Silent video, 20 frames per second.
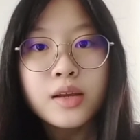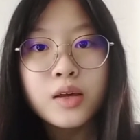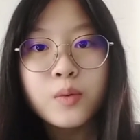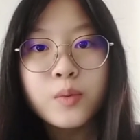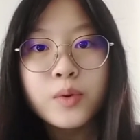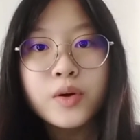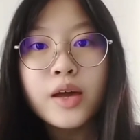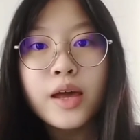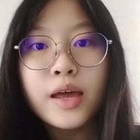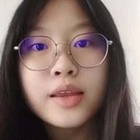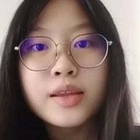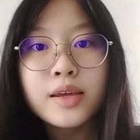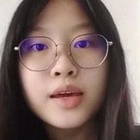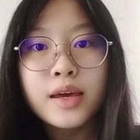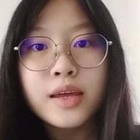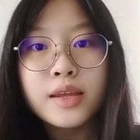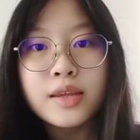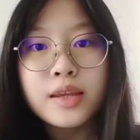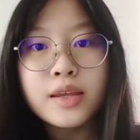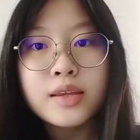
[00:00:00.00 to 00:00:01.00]
liver and
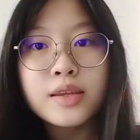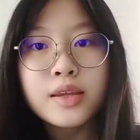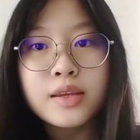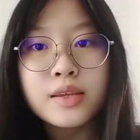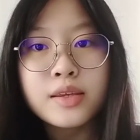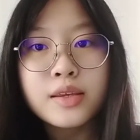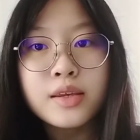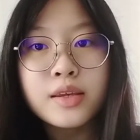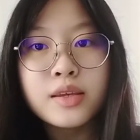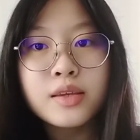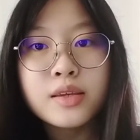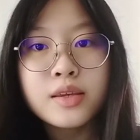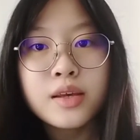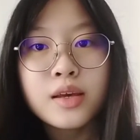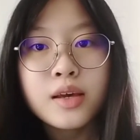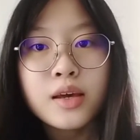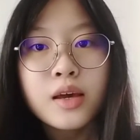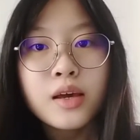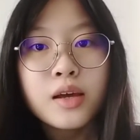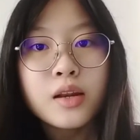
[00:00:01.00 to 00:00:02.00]
kidney
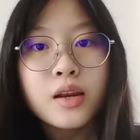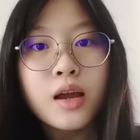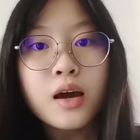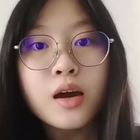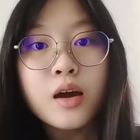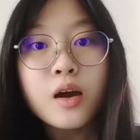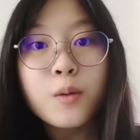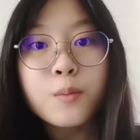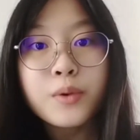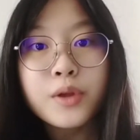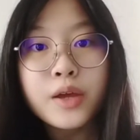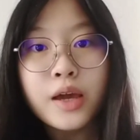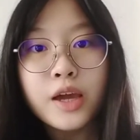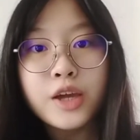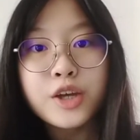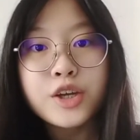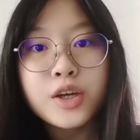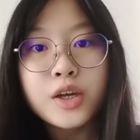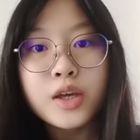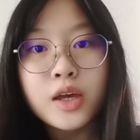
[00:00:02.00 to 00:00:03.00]
disease, lung
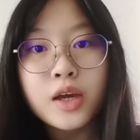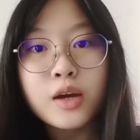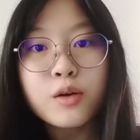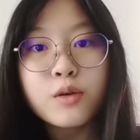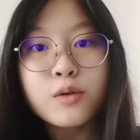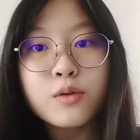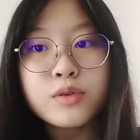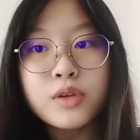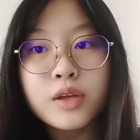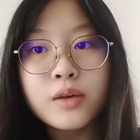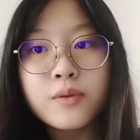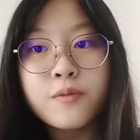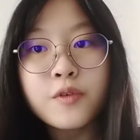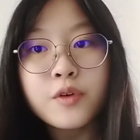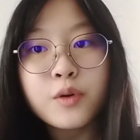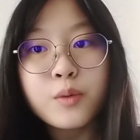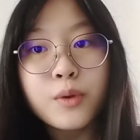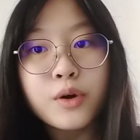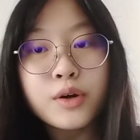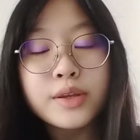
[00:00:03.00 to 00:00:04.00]
complications including
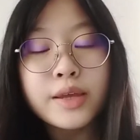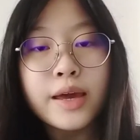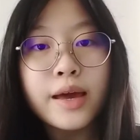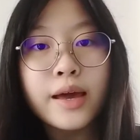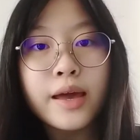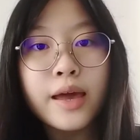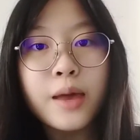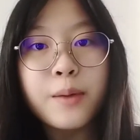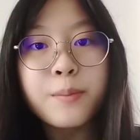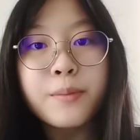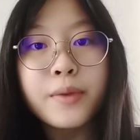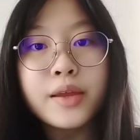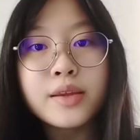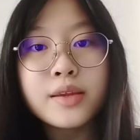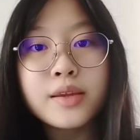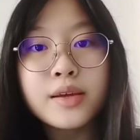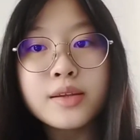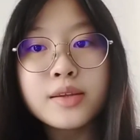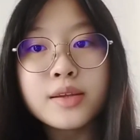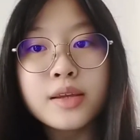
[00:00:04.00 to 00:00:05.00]
pneumonia and
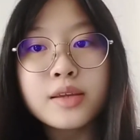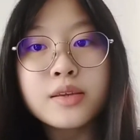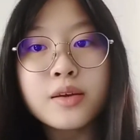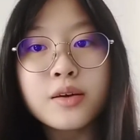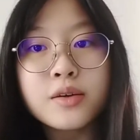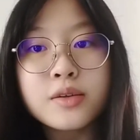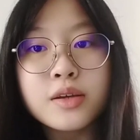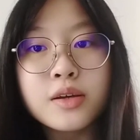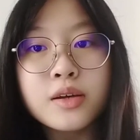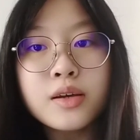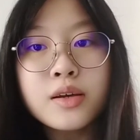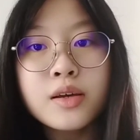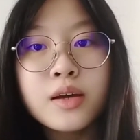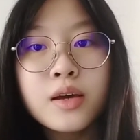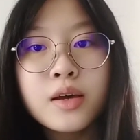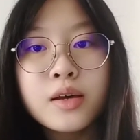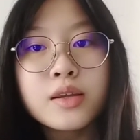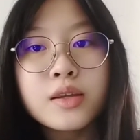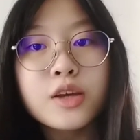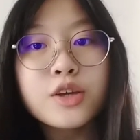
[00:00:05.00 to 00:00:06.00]
mental disorder
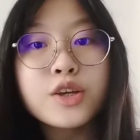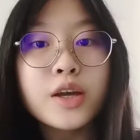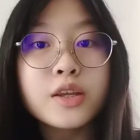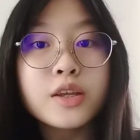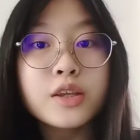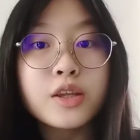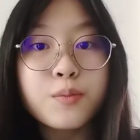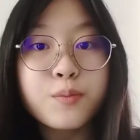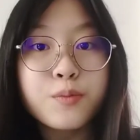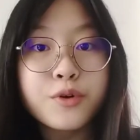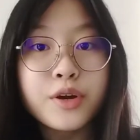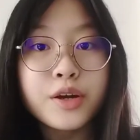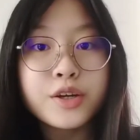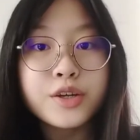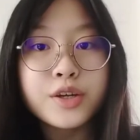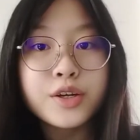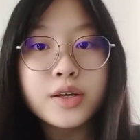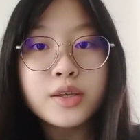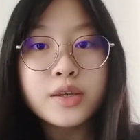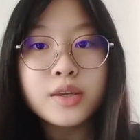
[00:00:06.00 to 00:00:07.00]
such as
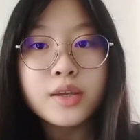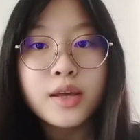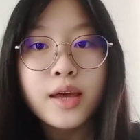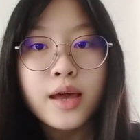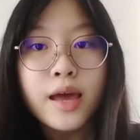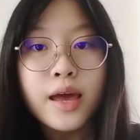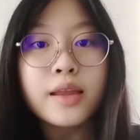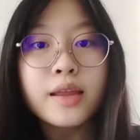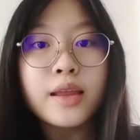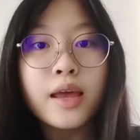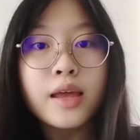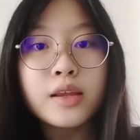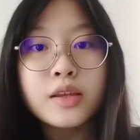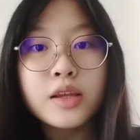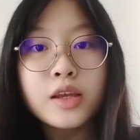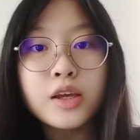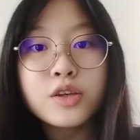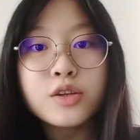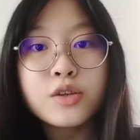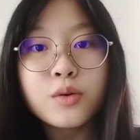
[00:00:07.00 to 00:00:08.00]
depression and
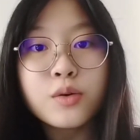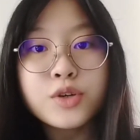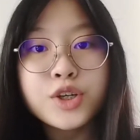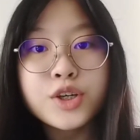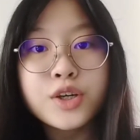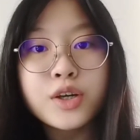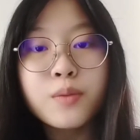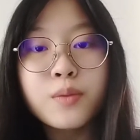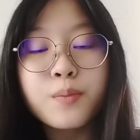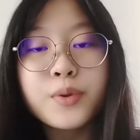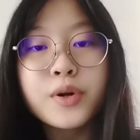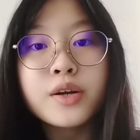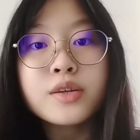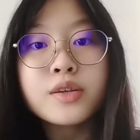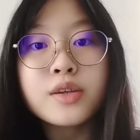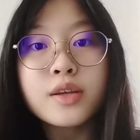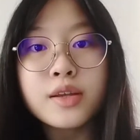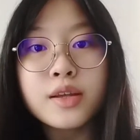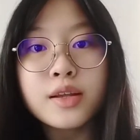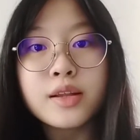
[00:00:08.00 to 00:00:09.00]
antisocial
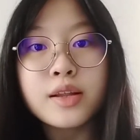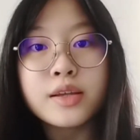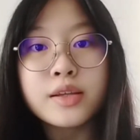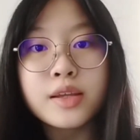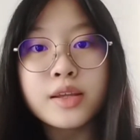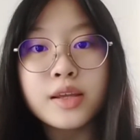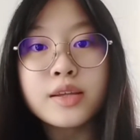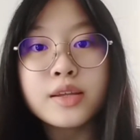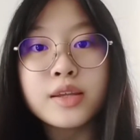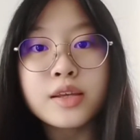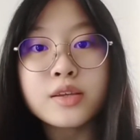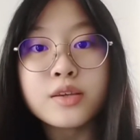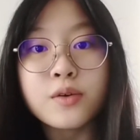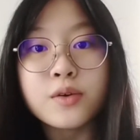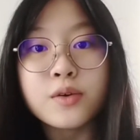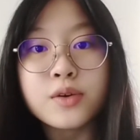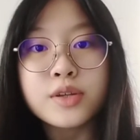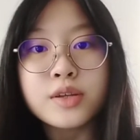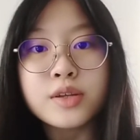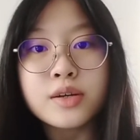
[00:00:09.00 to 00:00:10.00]
personality
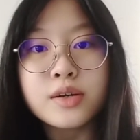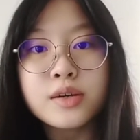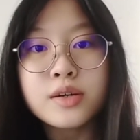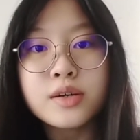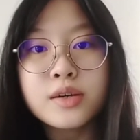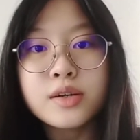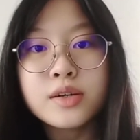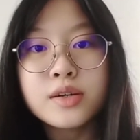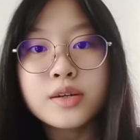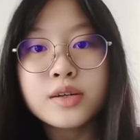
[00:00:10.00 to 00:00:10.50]
disorder.